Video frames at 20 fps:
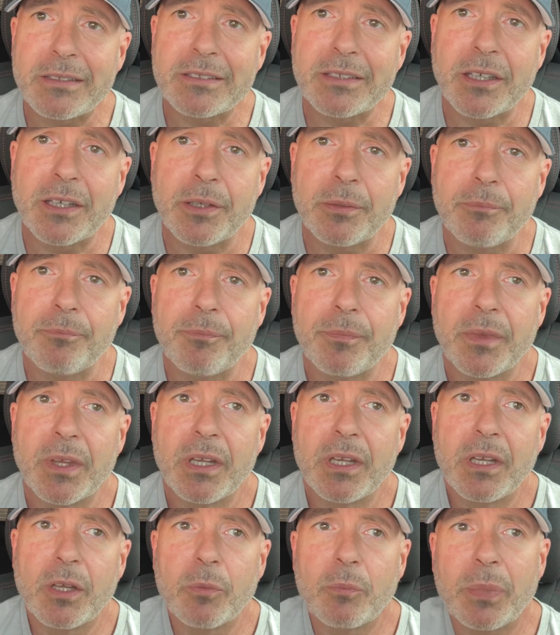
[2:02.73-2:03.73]
that
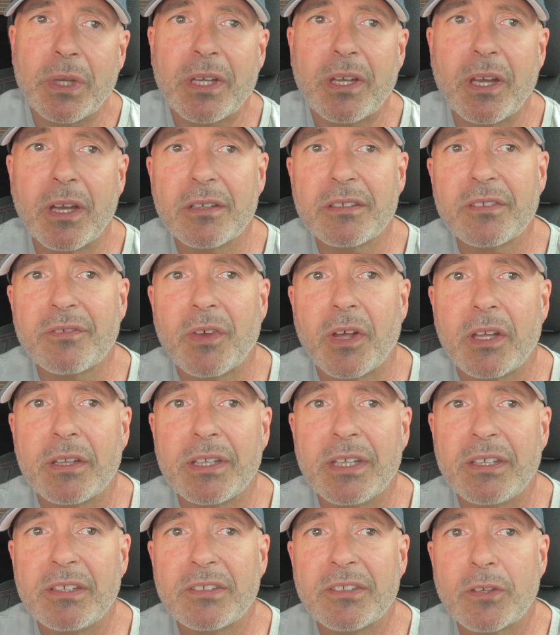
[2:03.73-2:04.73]
because of all
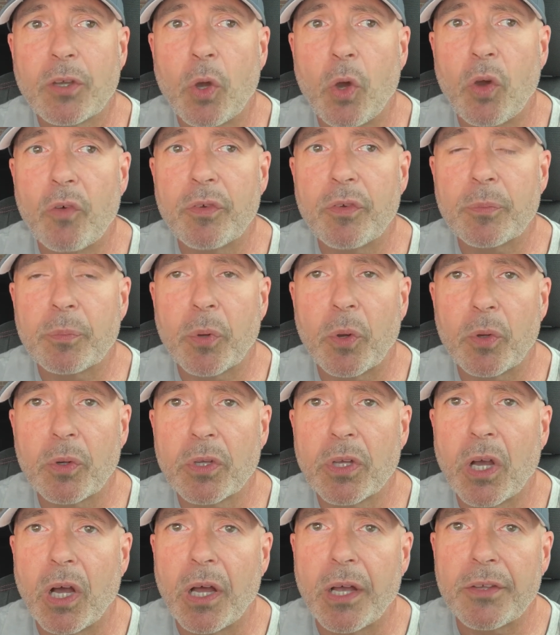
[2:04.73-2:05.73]
these COVID
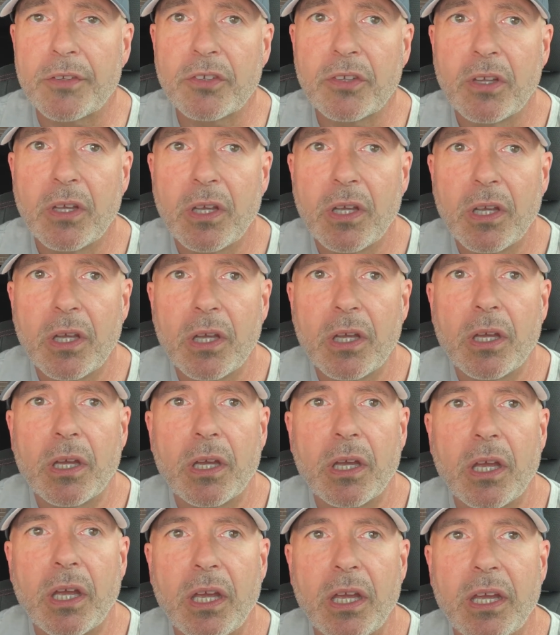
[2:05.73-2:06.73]
protocols,
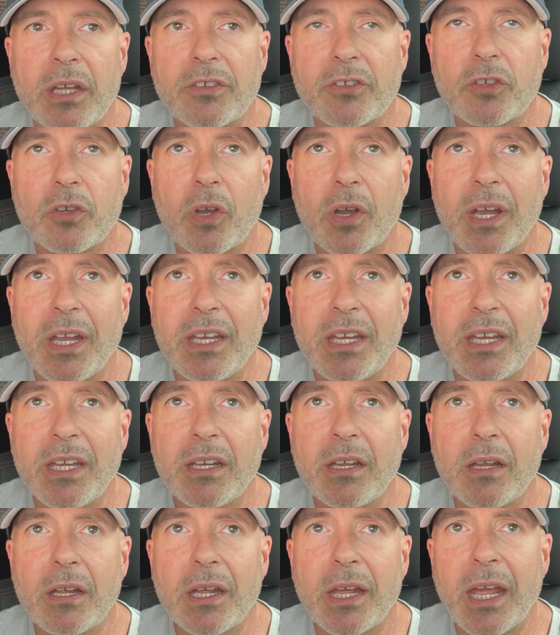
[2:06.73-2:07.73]
it's creating,
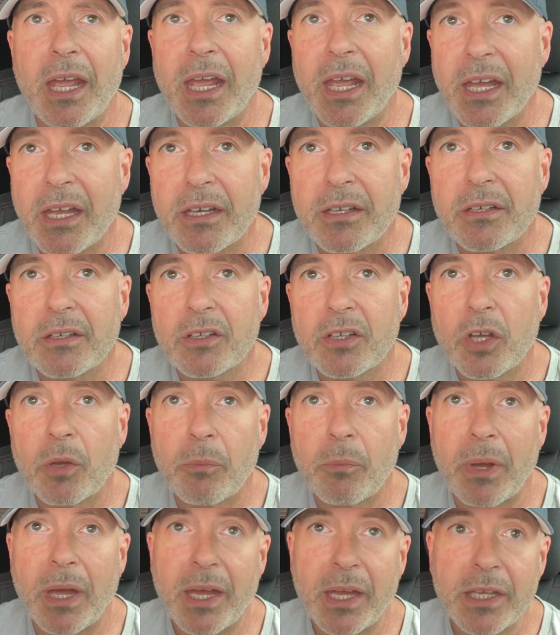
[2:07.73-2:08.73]
and
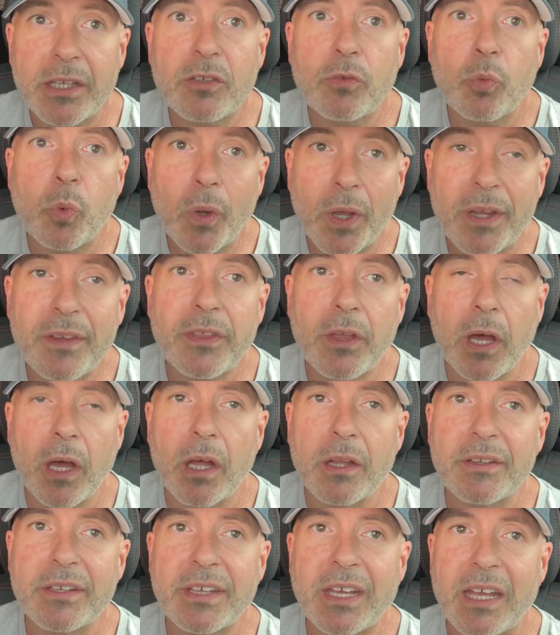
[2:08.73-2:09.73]
combined with
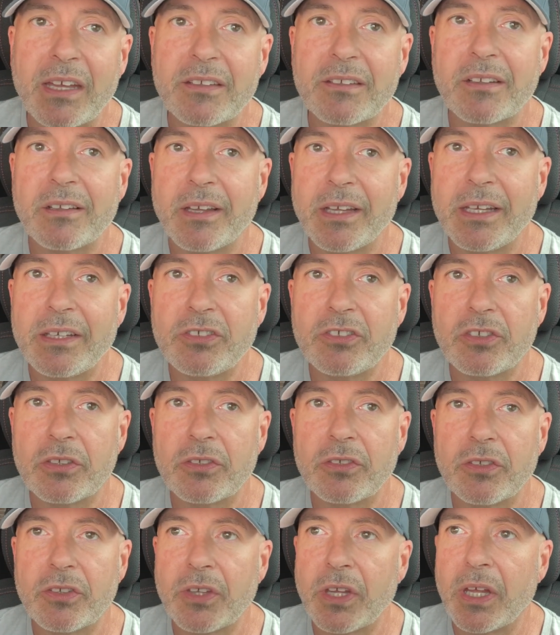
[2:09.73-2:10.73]
all the
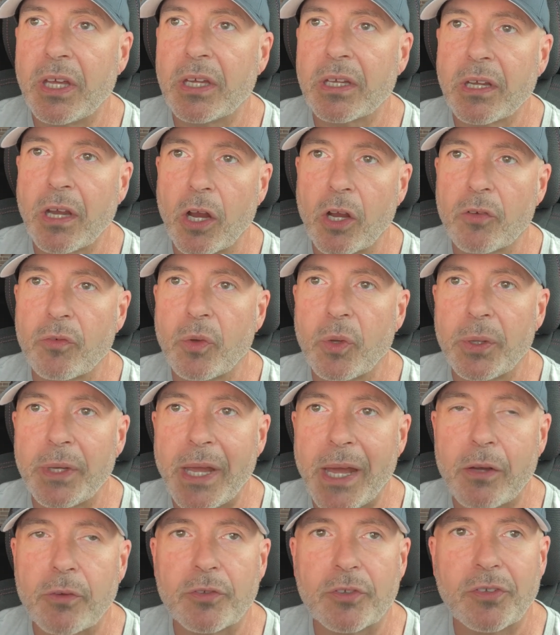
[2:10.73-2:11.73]
cancellations that Carnival
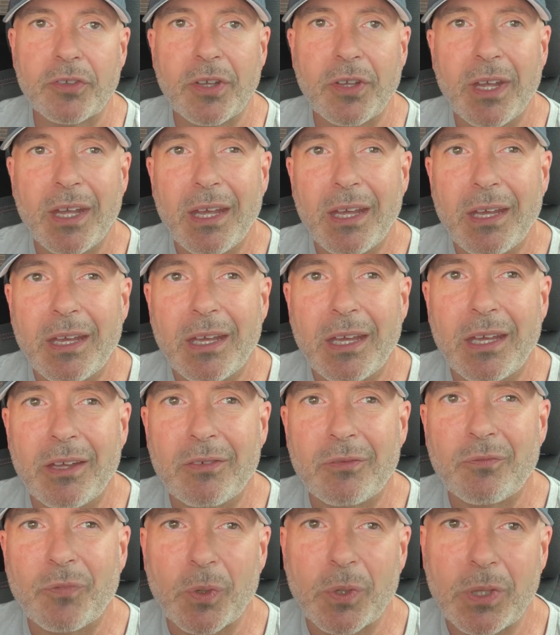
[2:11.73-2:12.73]
announced.
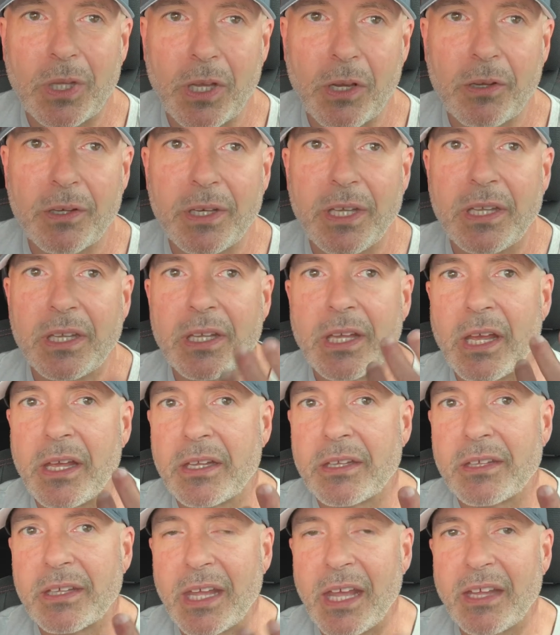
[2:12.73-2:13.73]
And for clarity, the
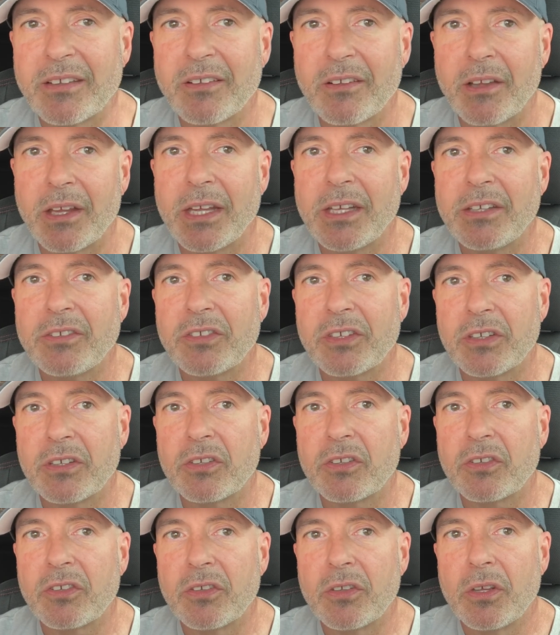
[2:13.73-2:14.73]
cancellations